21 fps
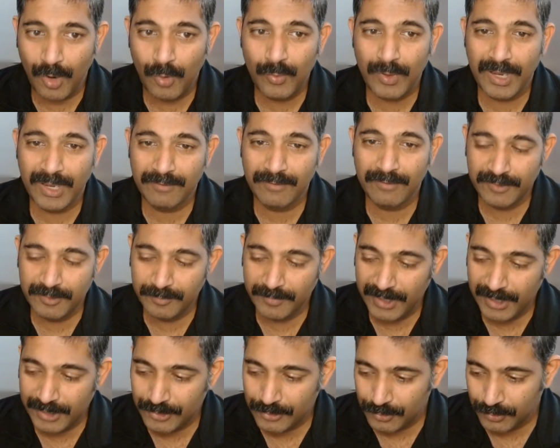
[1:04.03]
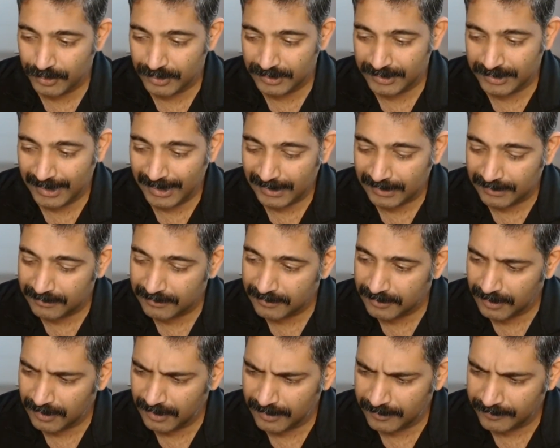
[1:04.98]
How can we make sure that
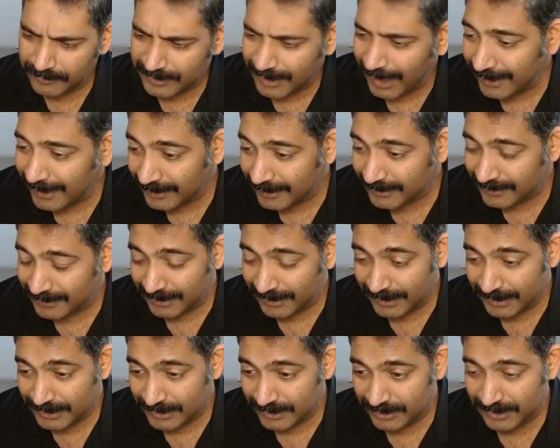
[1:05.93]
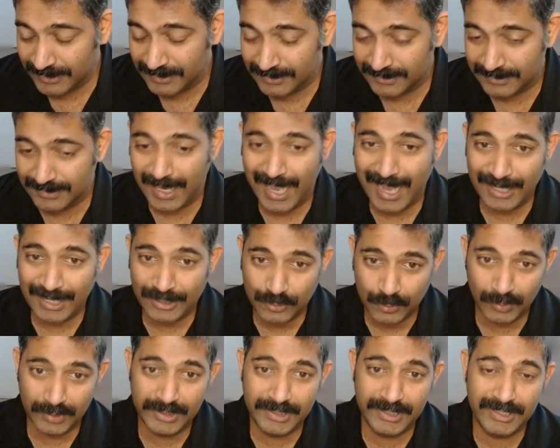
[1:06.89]
uh, scientists and engineers
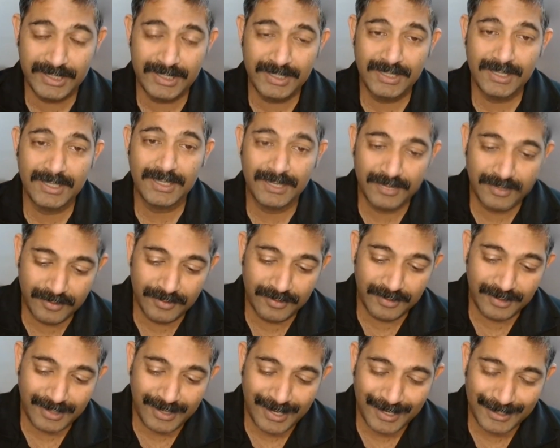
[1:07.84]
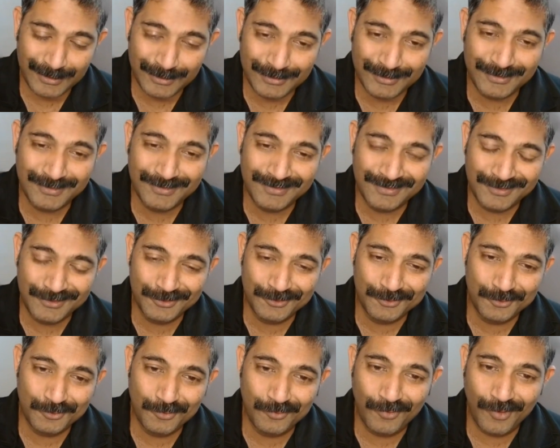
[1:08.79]
actually get to
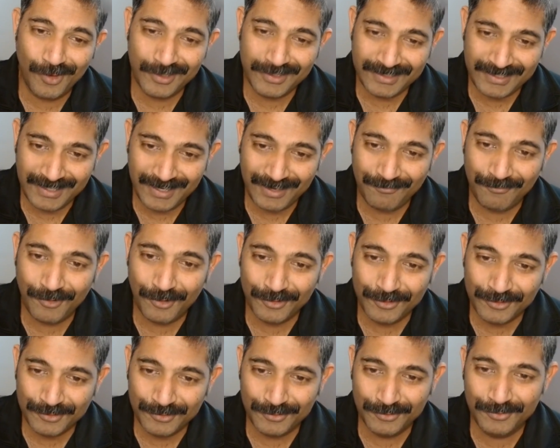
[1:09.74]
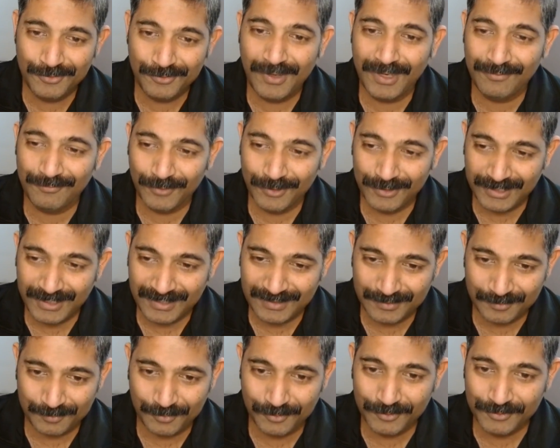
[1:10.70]
do what they want to do and what
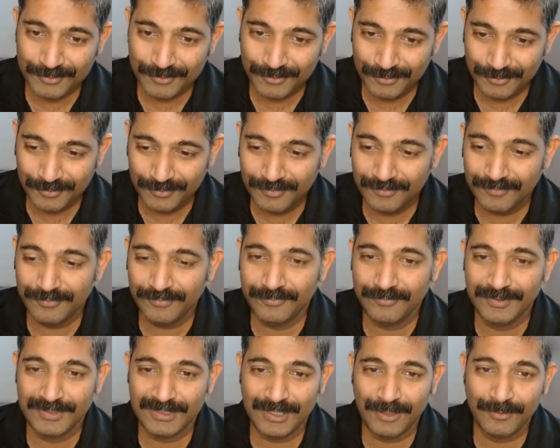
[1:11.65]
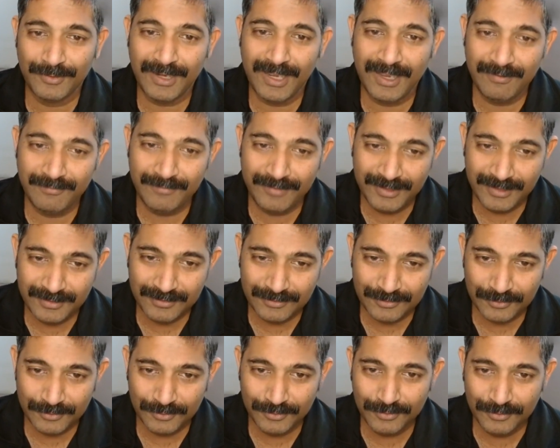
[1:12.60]
they're supposed to do without
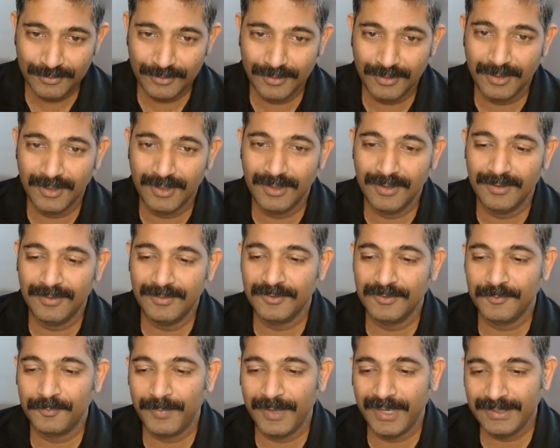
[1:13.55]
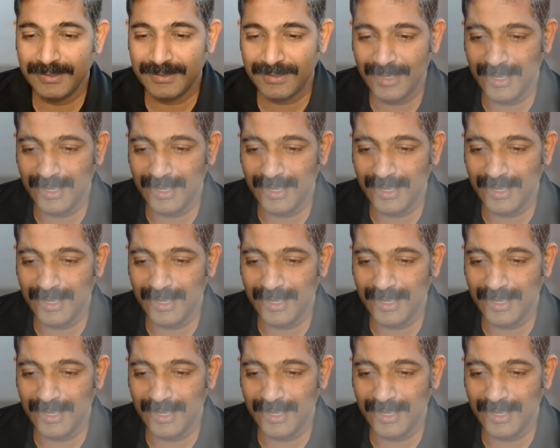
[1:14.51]
having to uh, spend